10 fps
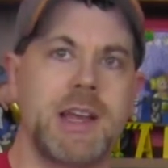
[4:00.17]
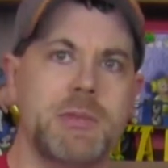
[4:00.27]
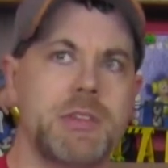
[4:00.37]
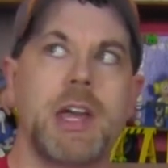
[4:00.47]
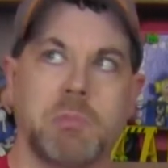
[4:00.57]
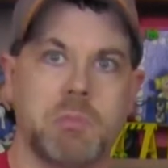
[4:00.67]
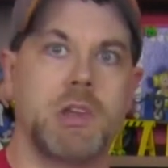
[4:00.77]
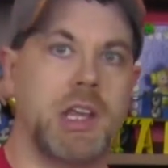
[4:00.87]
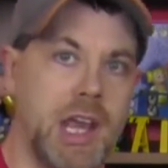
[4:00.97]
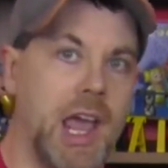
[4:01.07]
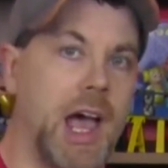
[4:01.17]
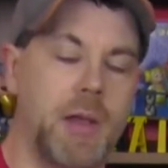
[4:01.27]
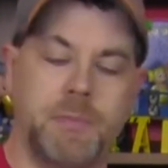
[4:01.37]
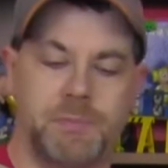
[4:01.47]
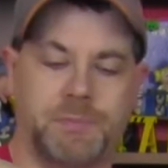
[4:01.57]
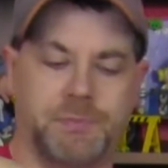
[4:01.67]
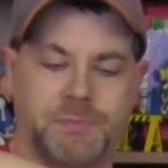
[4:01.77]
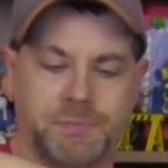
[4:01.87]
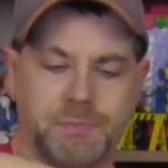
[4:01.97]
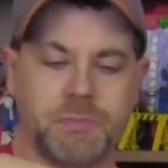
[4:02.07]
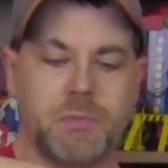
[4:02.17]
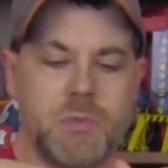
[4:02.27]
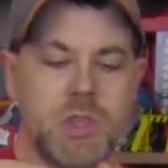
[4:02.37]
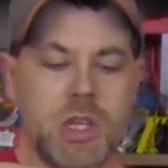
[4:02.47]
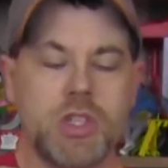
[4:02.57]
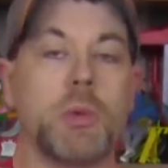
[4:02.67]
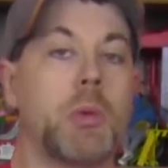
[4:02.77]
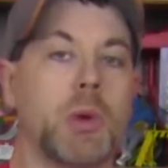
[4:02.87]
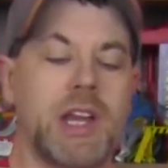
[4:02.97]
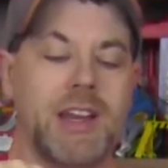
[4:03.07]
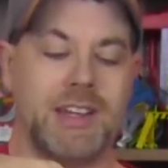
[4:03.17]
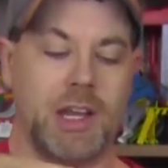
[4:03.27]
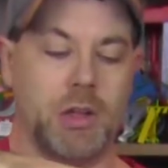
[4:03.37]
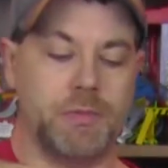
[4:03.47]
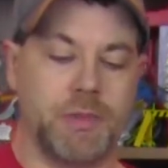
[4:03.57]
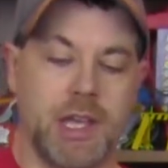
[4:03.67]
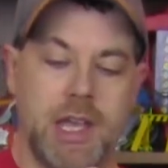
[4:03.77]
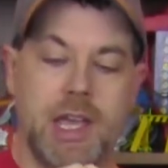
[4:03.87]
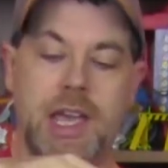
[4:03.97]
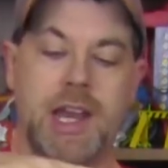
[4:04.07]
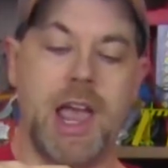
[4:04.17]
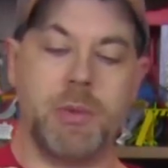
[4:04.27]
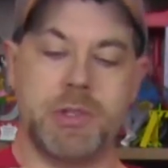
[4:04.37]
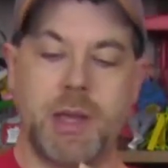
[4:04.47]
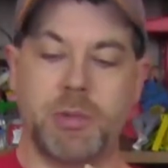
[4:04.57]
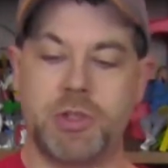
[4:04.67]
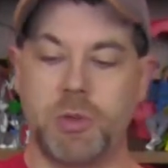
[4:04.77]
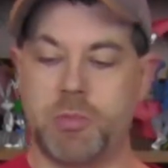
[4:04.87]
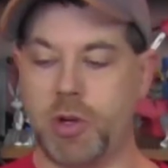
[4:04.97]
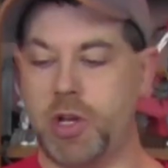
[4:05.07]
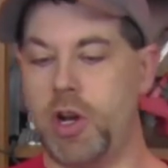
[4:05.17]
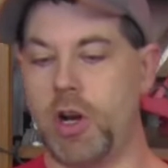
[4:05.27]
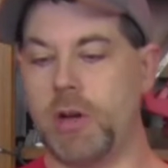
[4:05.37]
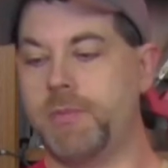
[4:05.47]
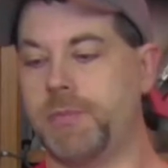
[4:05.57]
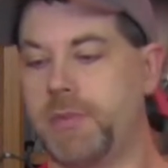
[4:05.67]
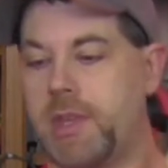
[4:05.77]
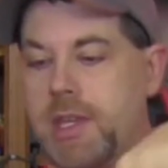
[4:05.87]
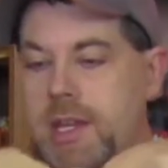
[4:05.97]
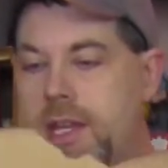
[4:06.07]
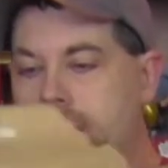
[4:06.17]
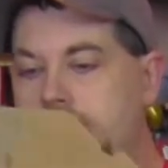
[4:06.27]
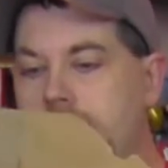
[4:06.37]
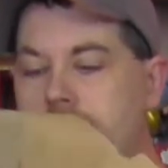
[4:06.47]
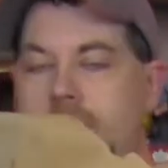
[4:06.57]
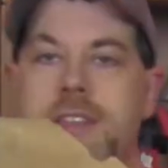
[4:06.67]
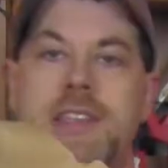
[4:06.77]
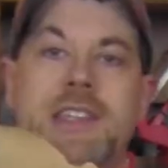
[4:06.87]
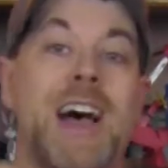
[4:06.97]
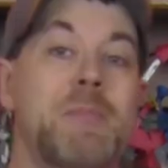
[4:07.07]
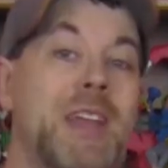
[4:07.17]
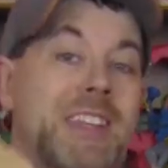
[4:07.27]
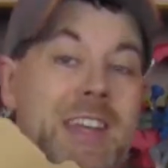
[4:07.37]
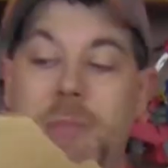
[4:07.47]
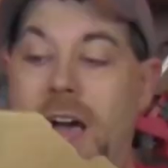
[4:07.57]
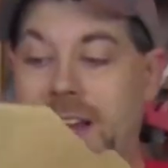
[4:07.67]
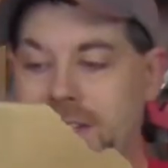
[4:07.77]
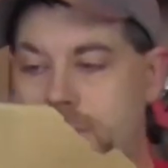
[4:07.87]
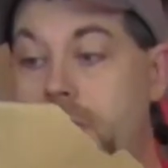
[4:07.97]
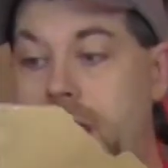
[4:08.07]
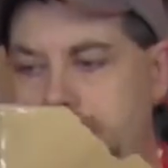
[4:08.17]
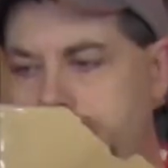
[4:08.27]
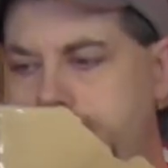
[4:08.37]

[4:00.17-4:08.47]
And I was like, "Yeah." So we worked out a deal, and I was able to procure. Now, this is not mint in box, but